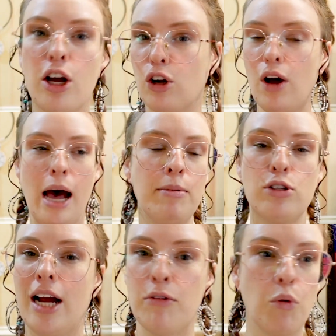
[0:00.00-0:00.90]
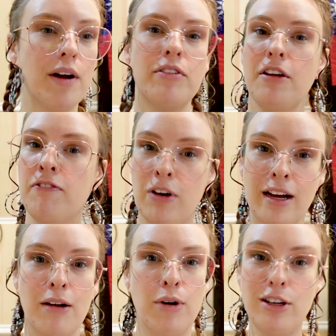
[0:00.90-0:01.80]
Girl, I'm gonna travel wherever the fuck
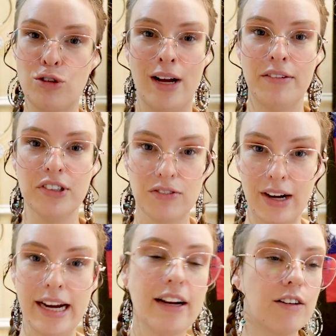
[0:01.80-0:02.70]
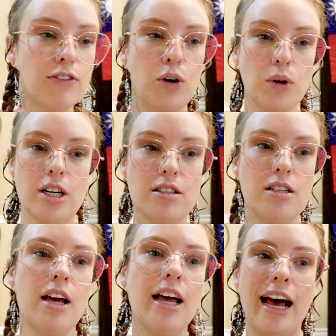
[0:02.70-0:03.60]
I want to travel, right? Of course,
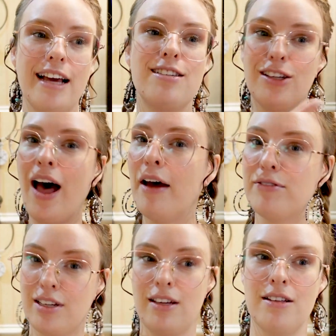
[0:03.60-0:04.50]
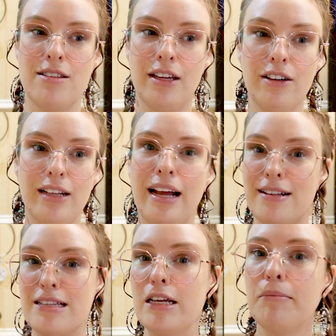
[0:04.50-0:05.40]
I still have to consider that
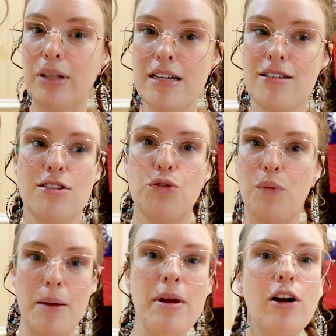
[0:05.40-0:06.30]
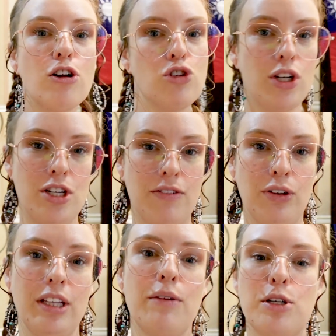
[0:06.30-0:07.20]
in some places women are treated
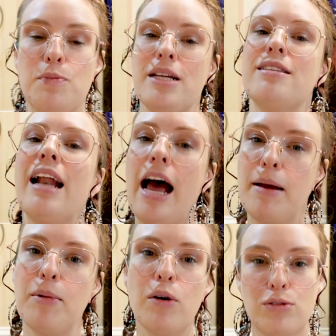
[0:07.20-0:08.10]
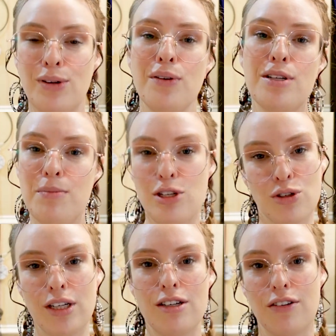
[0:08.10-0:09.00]
differently, which means that I'm also going to be
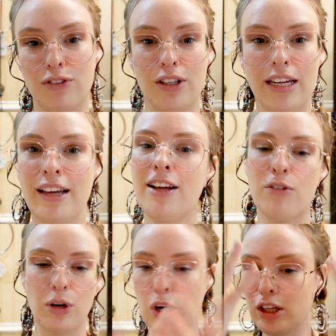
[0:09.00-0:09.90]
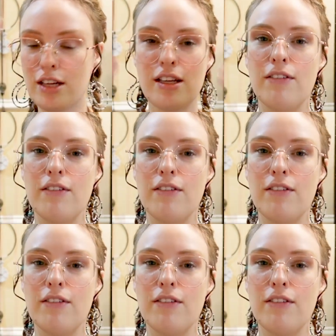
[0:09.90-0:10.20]
treated differently. Regardless